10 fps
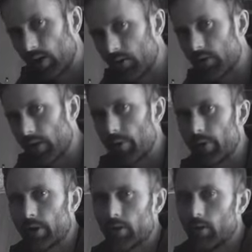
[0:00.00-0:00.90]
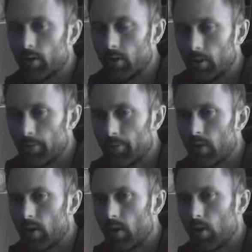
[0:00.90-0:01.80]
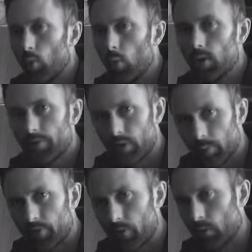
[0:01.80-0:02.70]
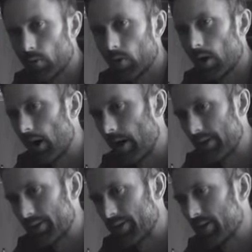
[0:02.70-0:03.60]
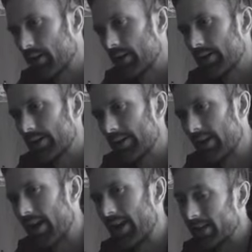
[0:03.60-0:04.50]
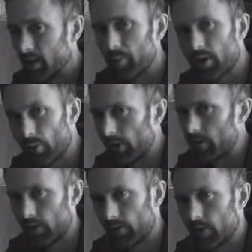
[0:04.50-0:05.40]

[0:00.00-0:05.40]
esoteric, willfully obscure, and a little bit crazy at